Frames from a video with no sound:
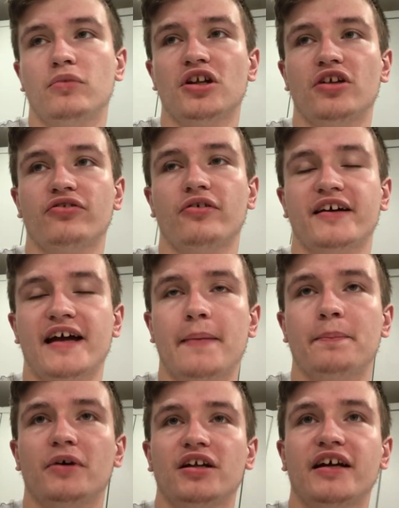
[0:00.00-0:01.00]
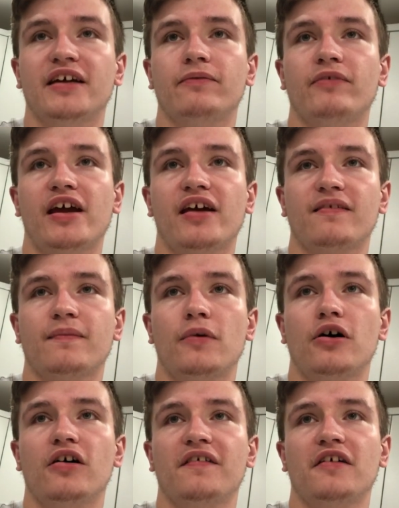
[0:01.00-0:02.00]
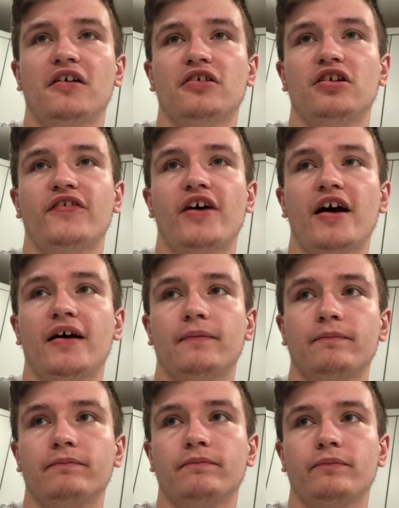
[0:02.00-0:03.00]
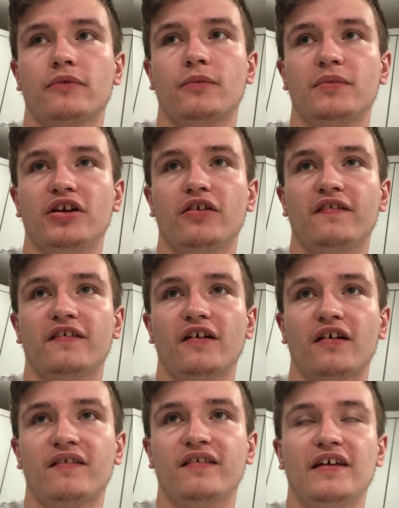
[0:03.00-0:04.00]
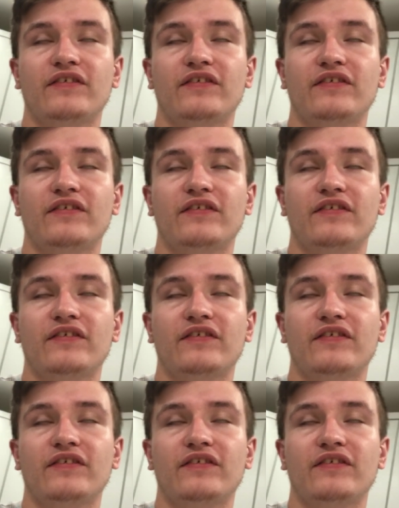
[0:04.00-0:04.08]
Well, not do it again, but like re-export it on another computer, see if